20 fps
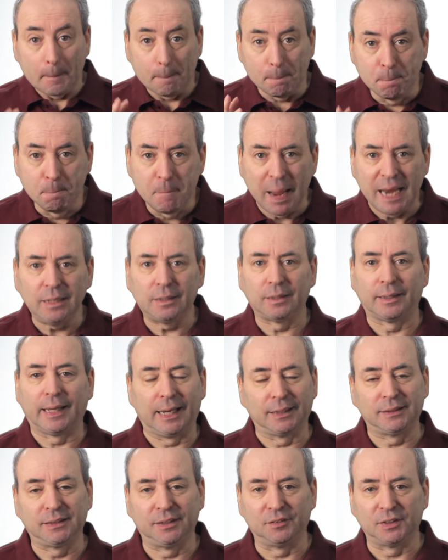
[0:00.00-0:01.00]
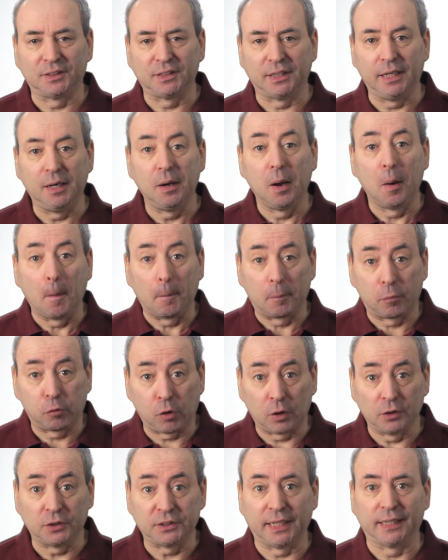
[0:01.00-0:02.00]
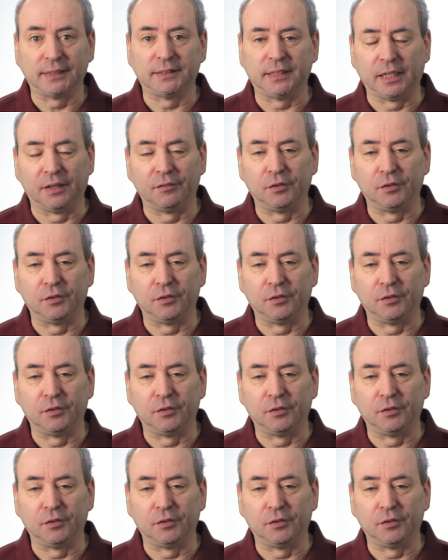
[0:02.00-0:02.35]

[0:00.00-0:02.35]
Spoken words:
mental activity, processing